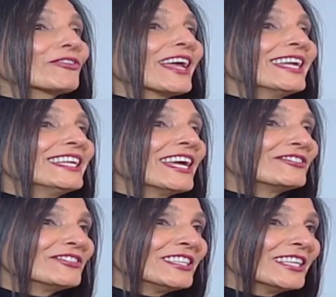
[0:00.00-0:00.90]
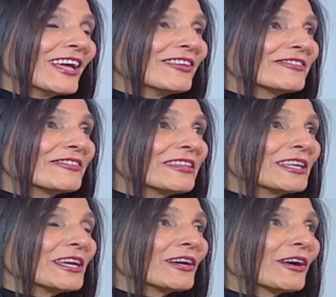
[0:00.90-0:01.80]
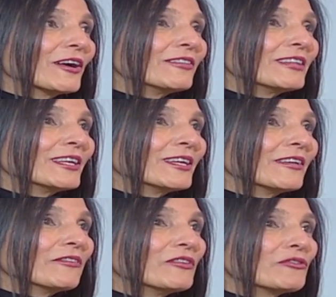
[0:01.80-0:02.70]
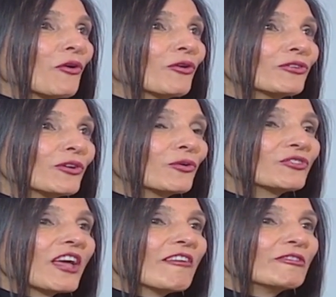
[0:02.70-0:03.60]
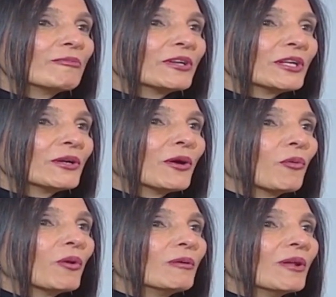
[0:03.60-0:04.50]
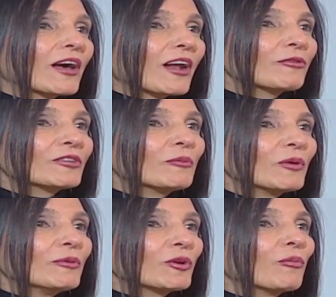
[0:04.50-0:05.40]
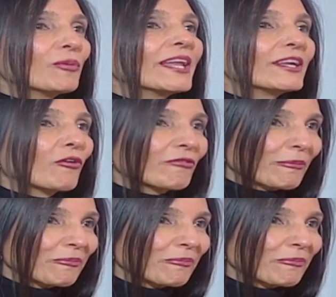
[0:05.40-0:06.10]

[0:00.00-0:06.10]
ADHD is the disorder which everybody around him will be complaining of him.